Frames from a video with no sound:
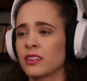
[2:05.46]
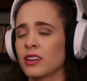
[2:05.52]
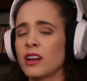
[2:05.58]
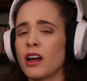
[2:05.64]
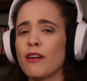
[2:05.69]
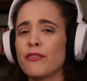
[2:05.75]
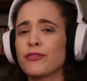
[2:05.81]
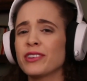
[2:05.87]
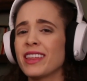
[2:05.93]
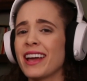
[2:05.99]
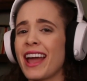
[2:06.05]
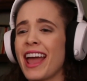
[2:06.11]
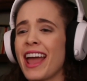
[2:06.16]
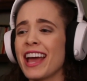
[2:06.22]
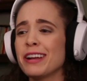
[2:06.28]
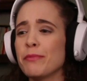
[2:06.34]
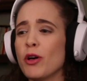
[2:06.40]
Enough with the
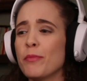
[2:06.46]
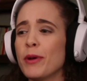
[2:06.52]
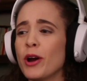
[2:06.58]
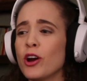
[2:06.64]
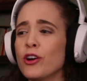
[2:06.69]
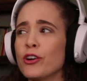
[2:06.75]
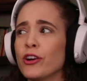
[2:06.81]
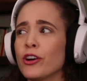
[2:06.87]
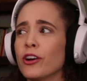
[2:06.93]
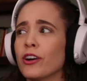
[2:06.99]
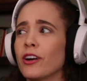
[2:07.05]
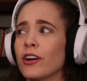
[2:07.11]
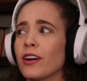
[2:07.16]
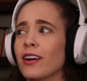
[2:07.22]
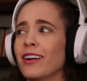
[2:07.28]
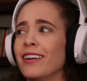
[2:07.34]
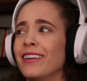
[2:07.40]
animal
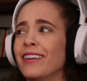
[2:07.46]
murder.